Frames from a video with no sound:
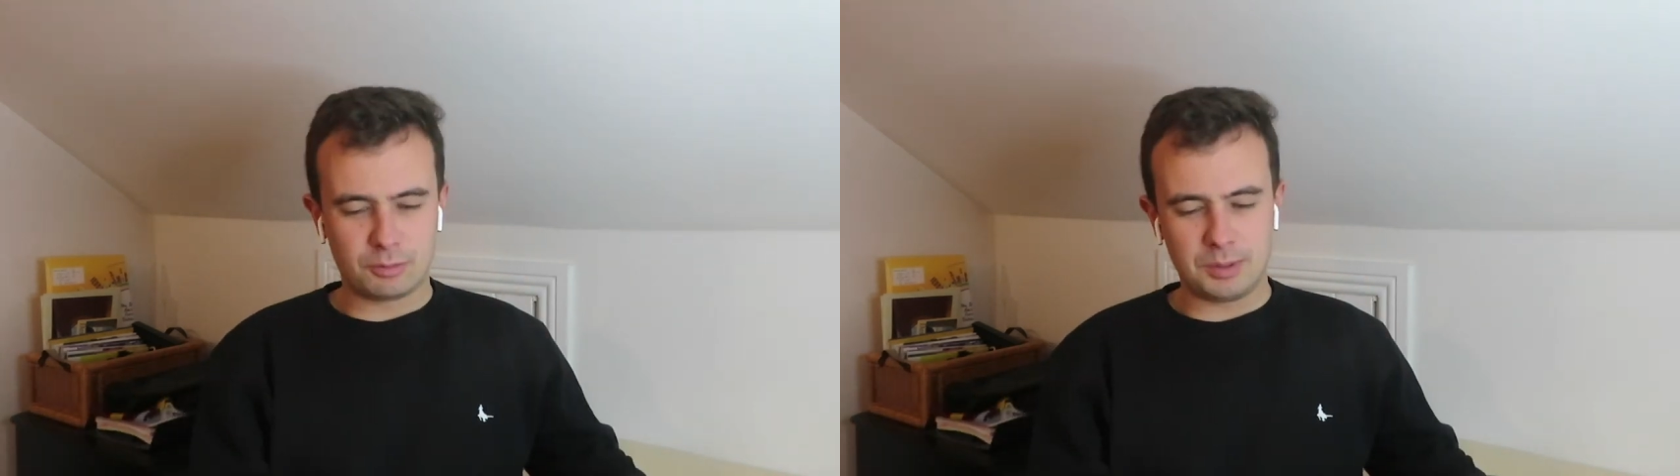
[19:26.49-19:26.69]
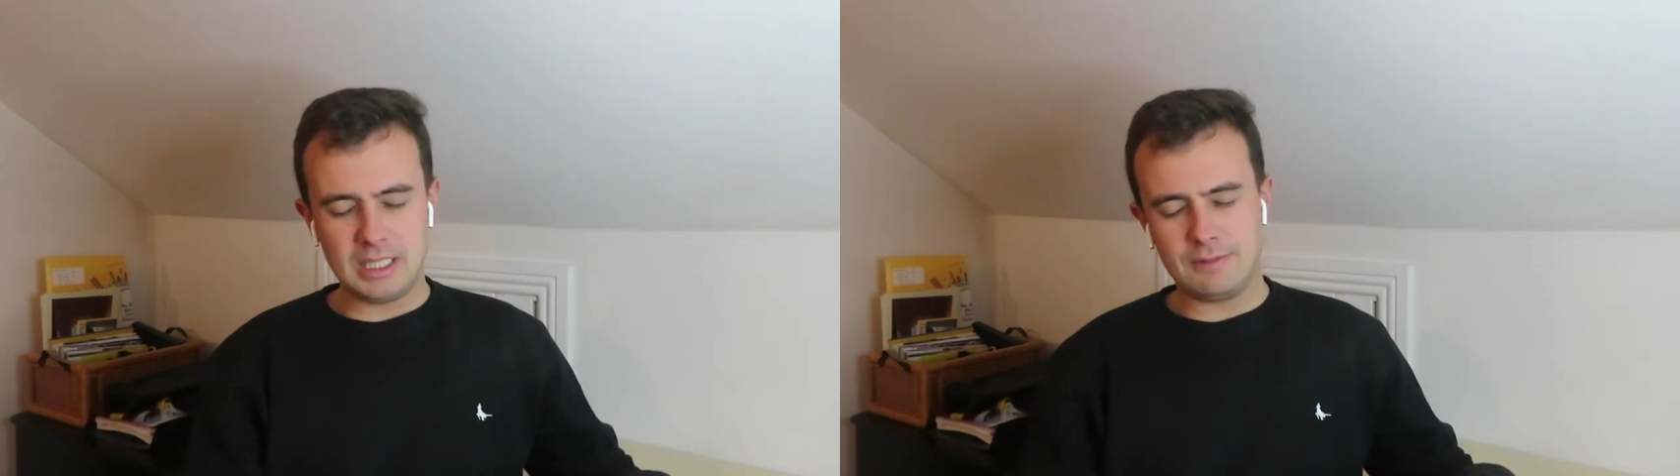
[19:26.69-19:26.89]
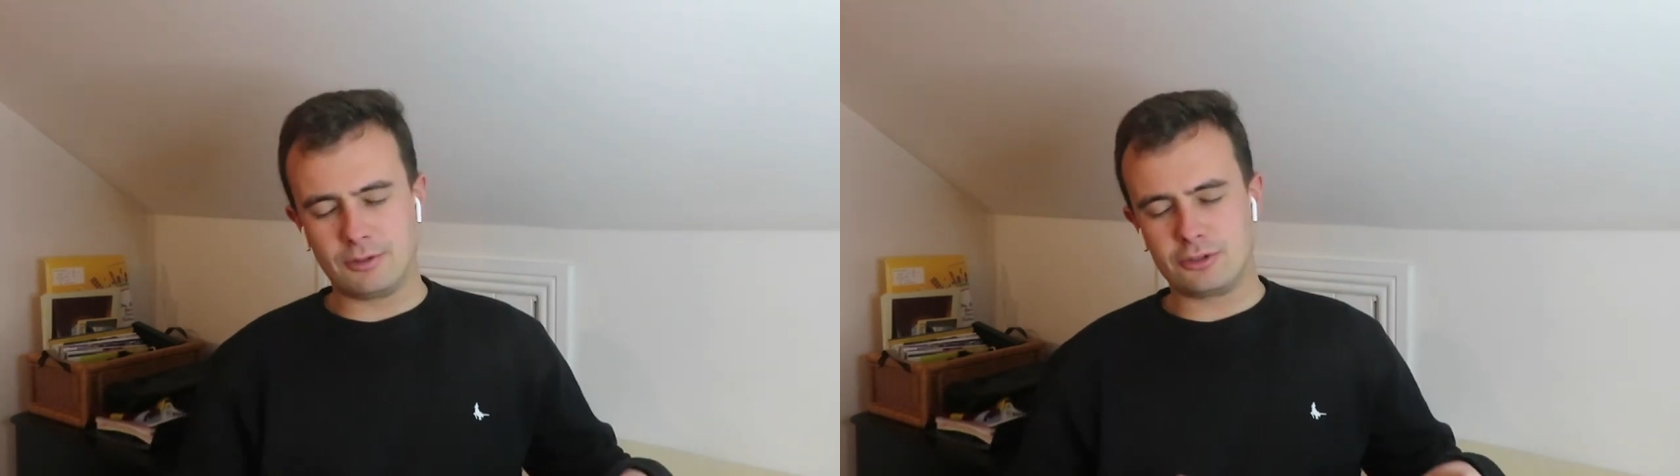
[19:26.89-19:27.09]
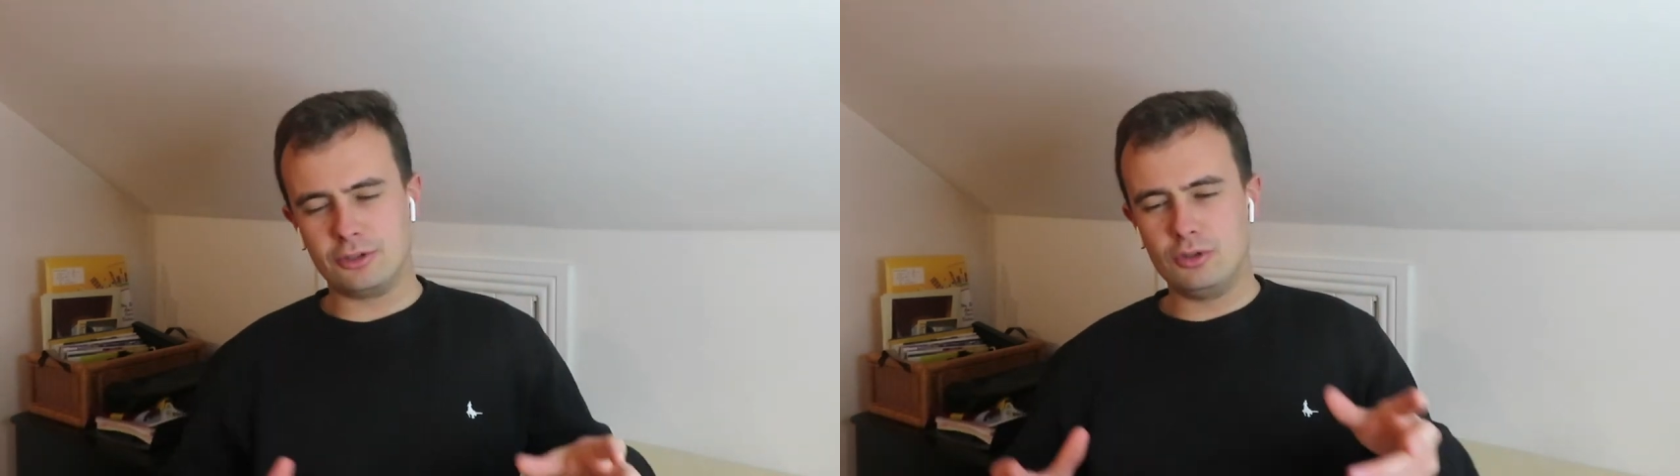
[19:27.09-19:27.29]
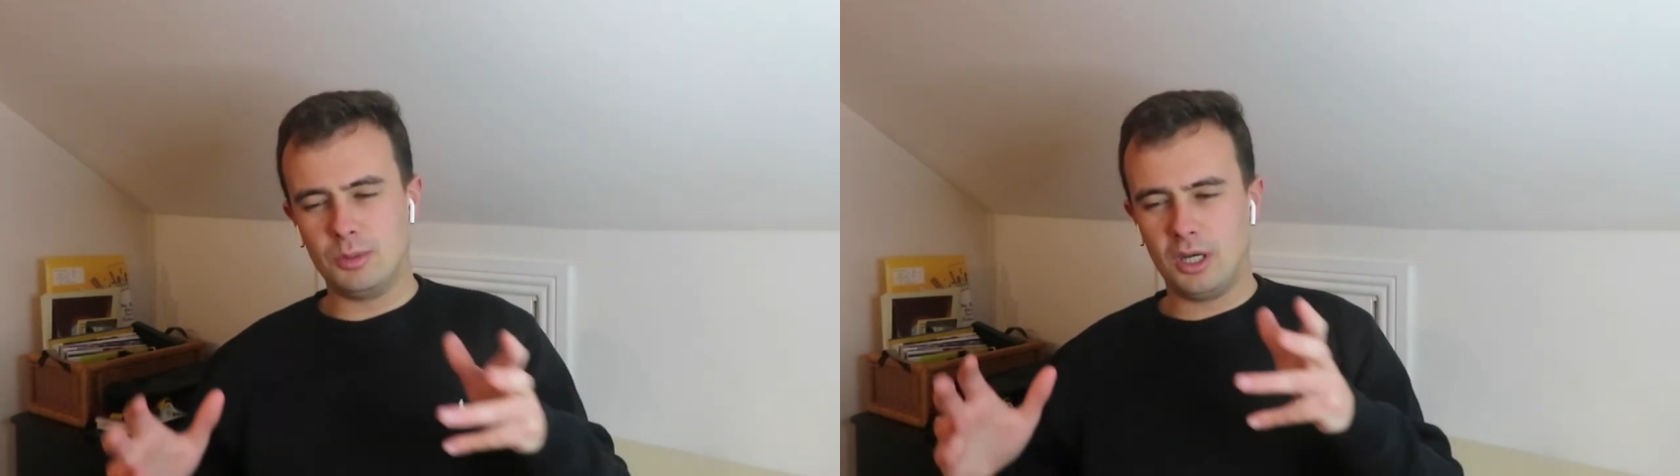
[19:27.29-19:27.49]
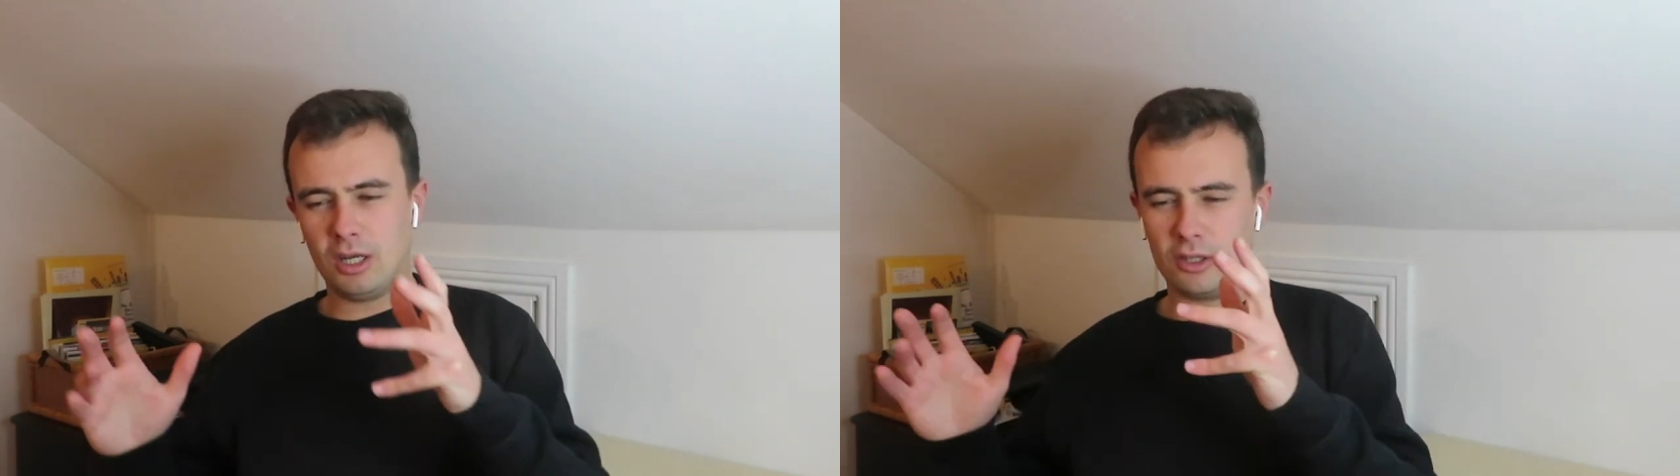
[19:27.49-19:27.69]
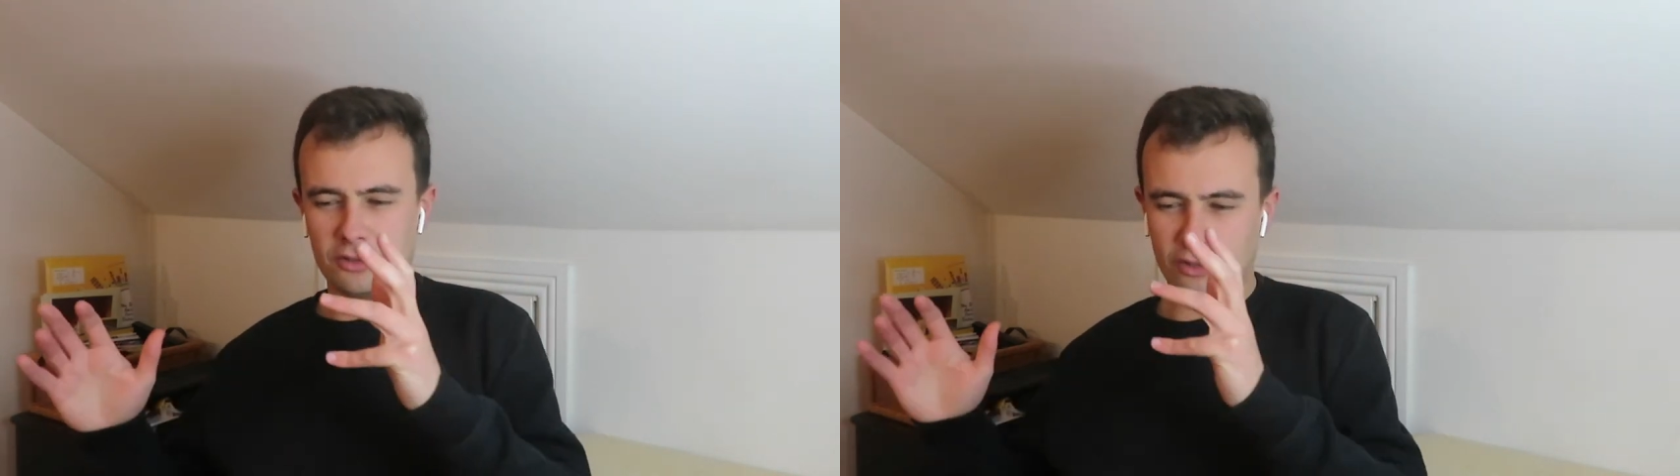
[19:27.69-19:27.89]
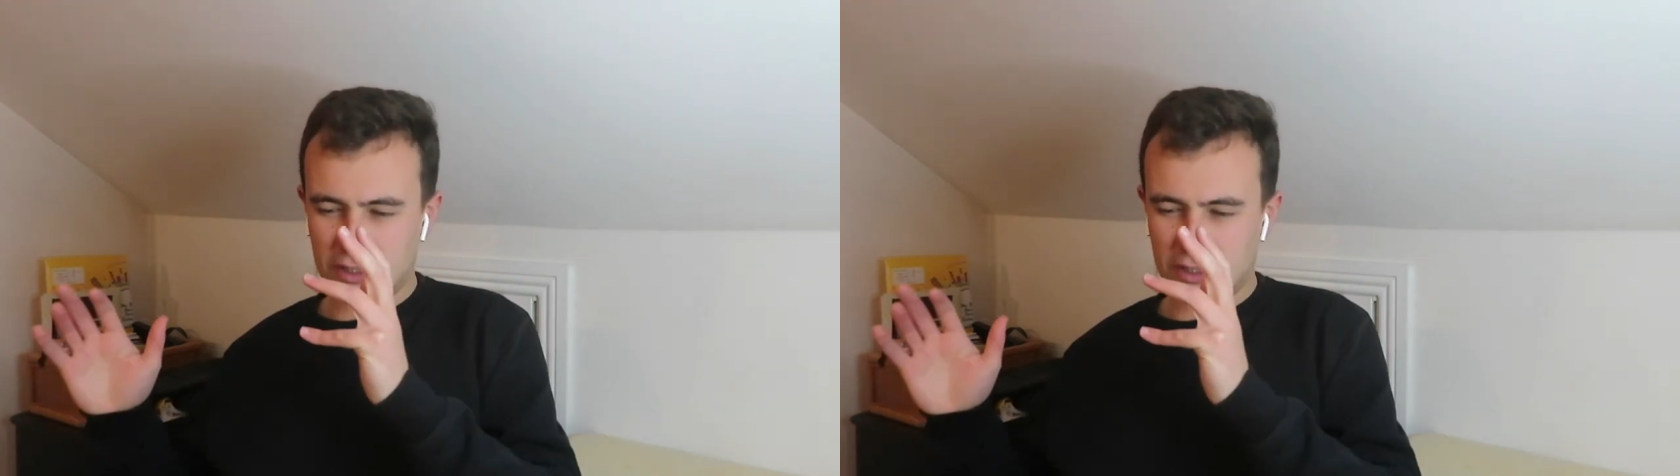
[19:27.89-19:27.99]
the speed for 2 miles.